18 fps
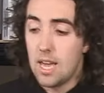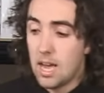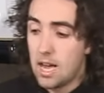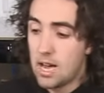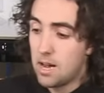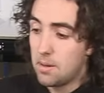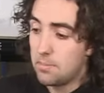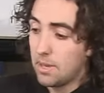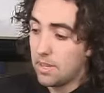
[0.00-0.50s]

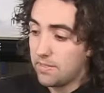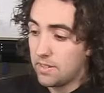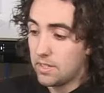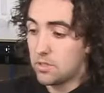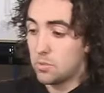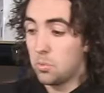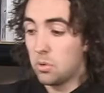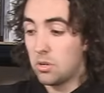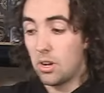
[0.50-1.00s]
Um, if
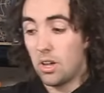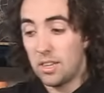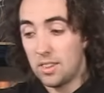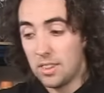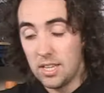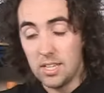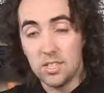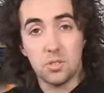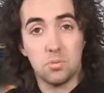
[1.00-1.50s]
it's one
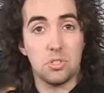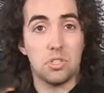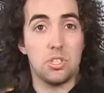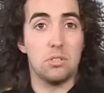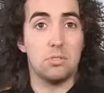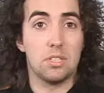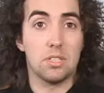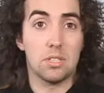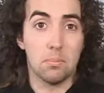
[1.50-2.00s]
like this, which
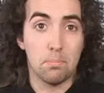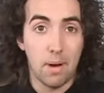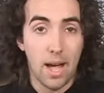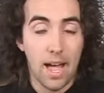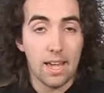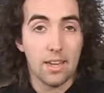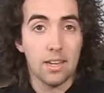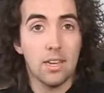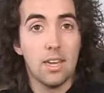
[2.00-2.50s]
uses a
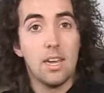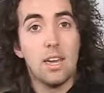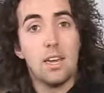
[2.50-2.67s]
bag,